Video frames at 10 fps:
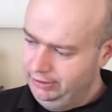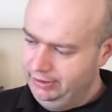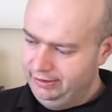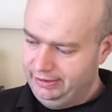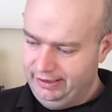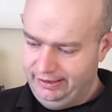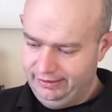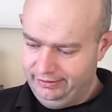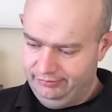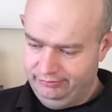cleaned
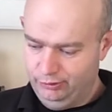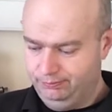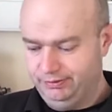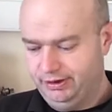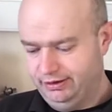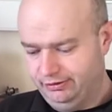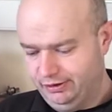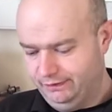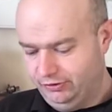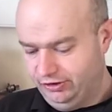it up in a
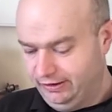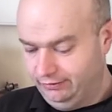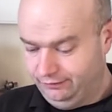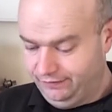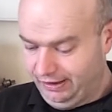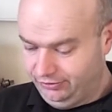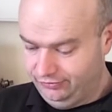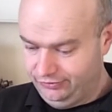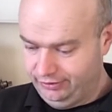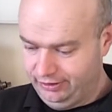kind of a general
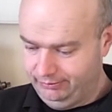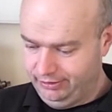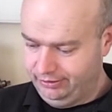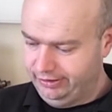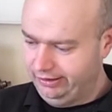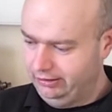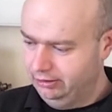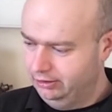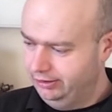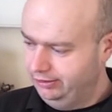fashion so that I'm not getting
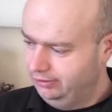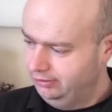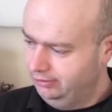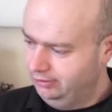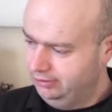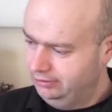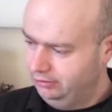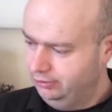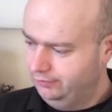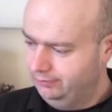oil all
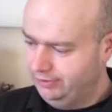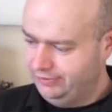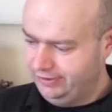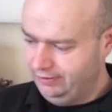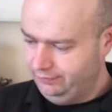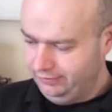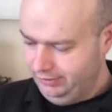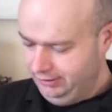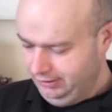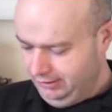over myself,
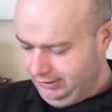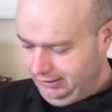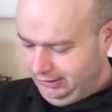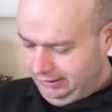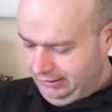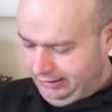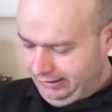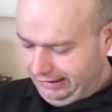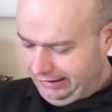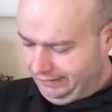
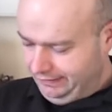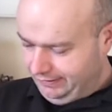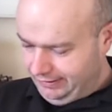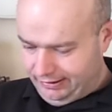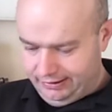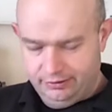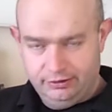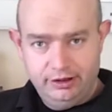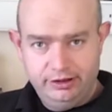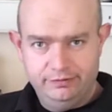and
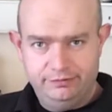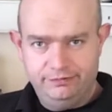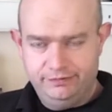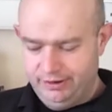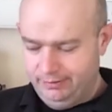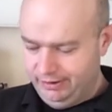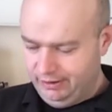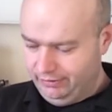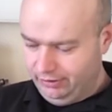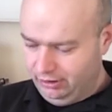kind of did a bit
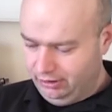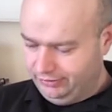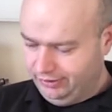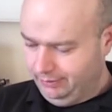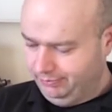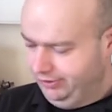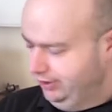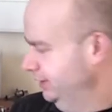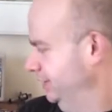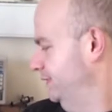of an autopsy
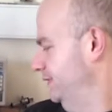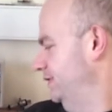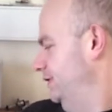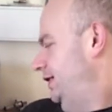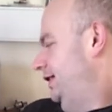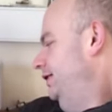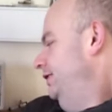on it to see